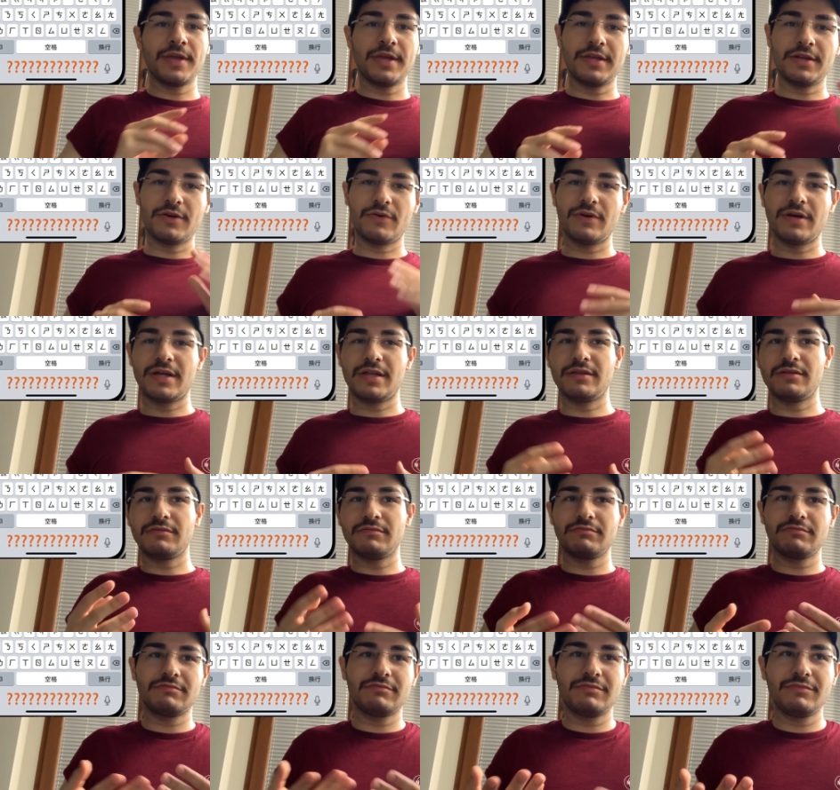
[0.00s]
you know,
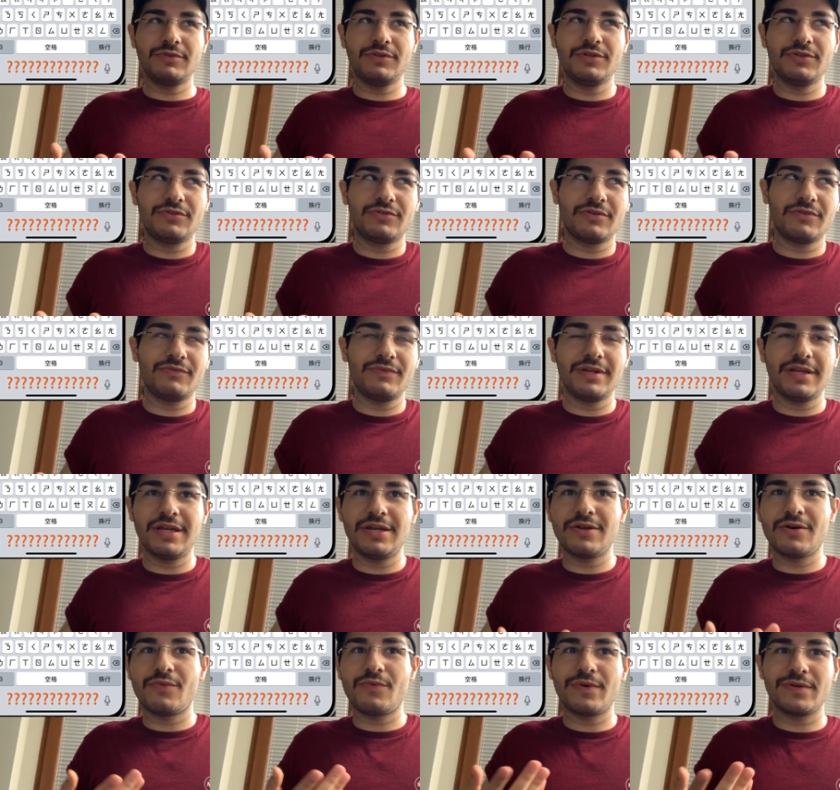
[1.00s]
and you don't
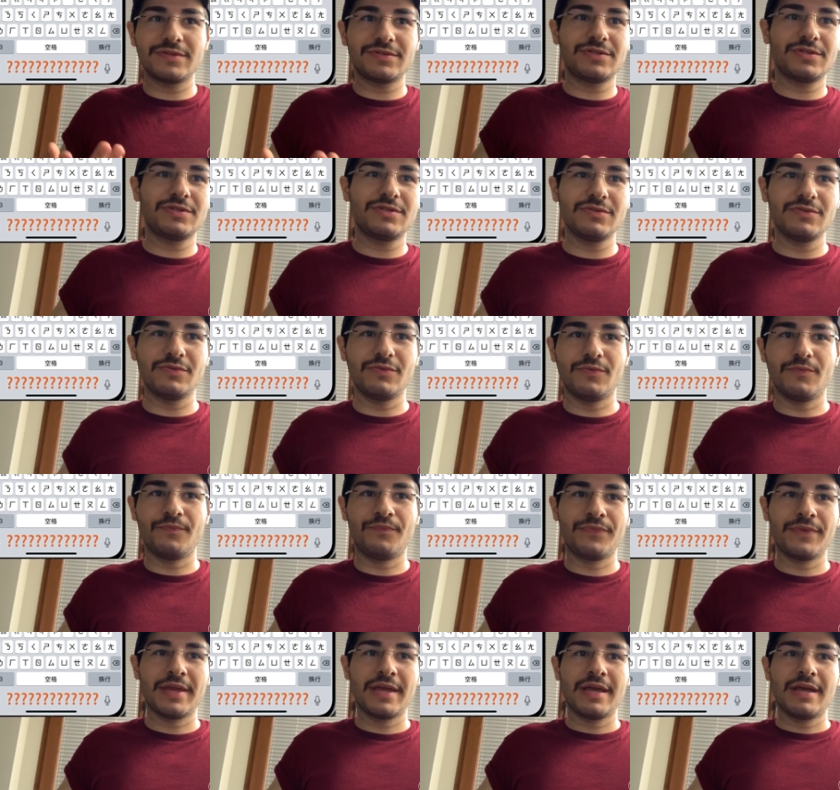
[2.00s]
really know what to do
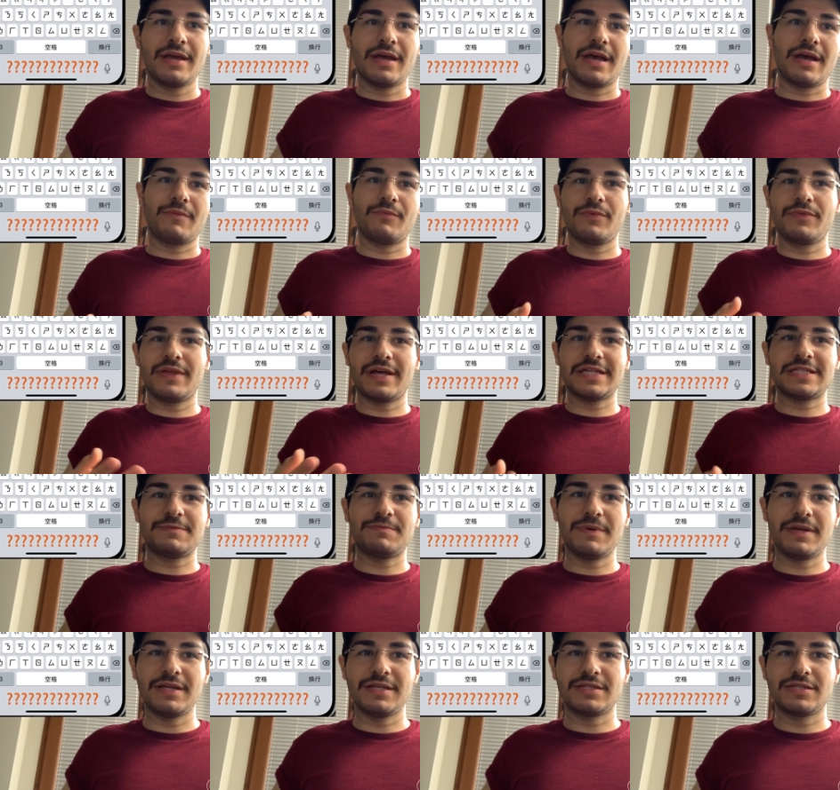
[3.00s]
um, with that
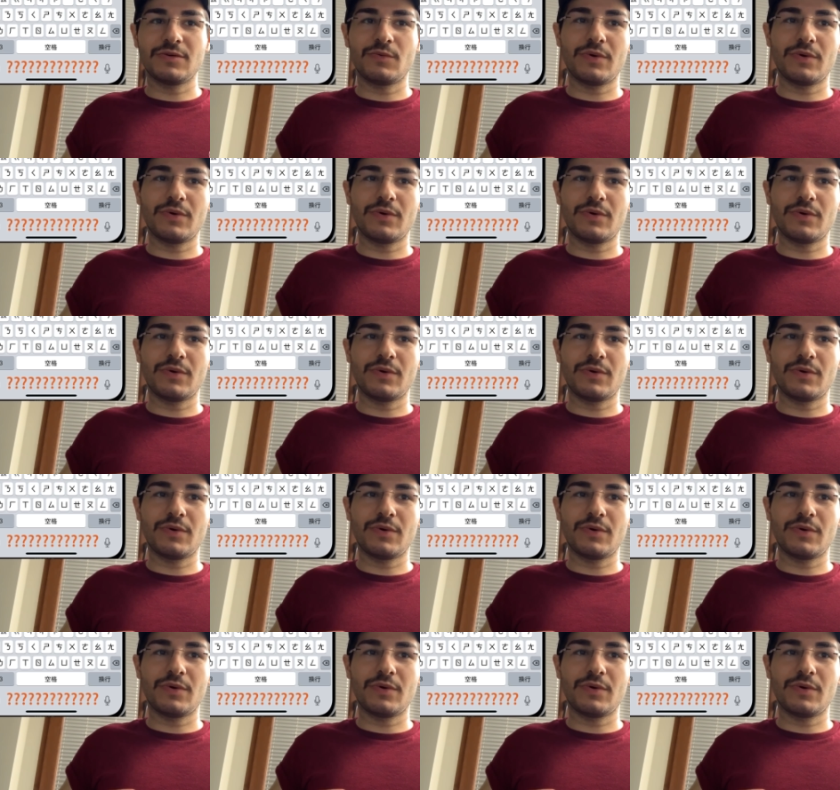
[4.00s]
space.